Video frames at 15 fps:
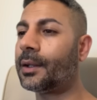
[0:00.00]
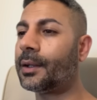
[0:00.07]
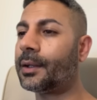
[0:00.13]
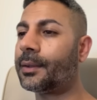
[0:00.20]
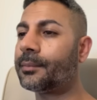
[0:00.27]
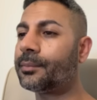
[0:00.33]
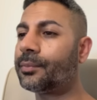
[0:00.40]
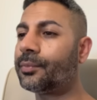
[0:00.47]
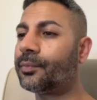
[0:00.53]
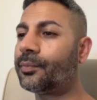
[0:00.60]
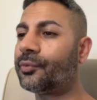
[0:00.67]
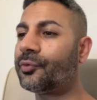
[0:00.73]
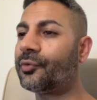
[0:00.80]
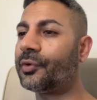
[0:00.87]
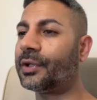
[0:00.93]
I'm
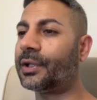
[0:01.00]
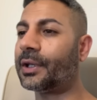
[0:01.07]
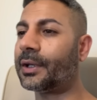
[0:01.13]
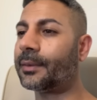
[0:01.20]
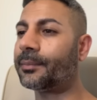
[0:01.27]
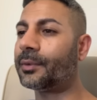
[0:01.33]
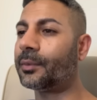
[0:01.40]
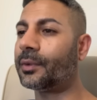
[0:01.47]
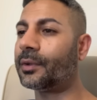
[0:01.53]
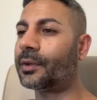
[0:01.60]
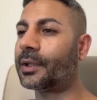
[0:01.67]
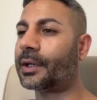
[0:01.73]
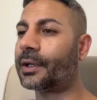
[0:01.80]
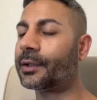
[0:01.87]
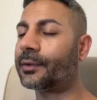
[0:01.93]
pretty happy with
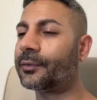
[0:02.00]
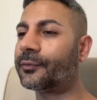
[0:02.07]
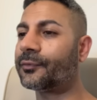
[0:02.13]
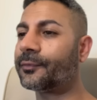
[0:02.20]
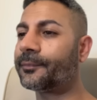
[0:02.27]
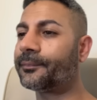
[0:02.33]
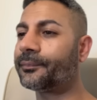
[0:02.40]
that. It's